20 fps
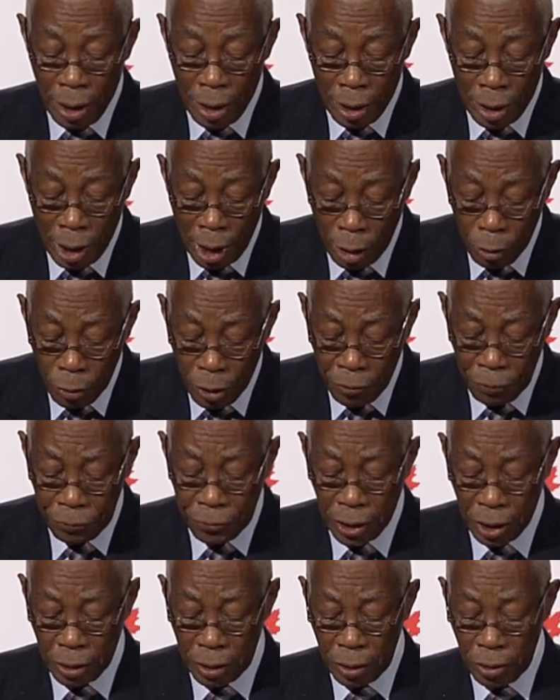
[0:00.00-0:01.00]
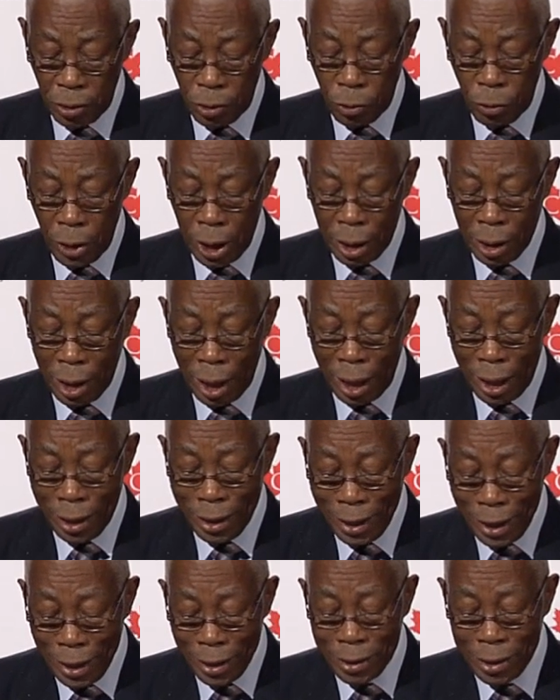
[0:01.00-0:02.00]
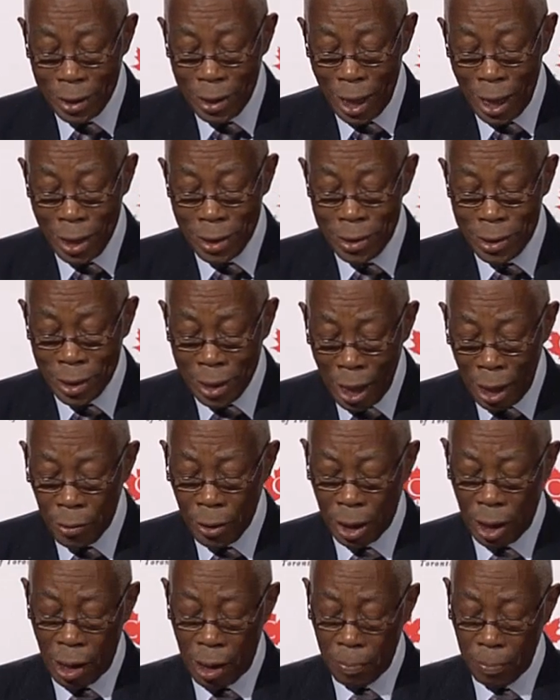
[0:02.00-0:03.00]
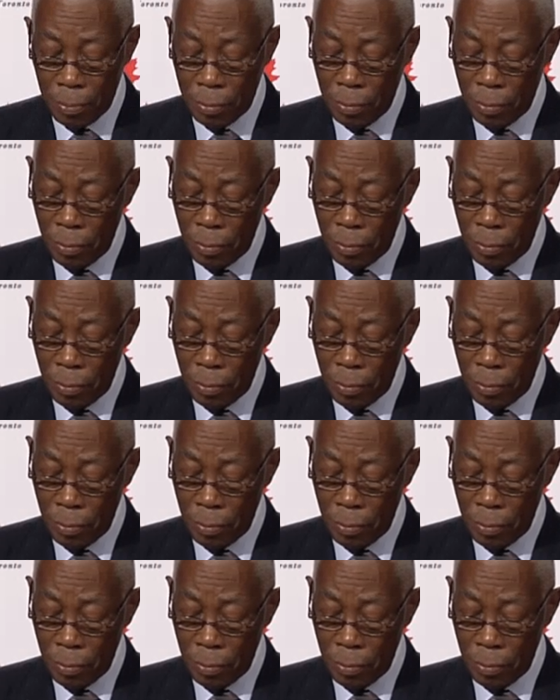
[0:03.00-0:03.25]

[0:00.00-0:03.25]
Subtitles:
CARIFTA, reincarnated as CARICOM,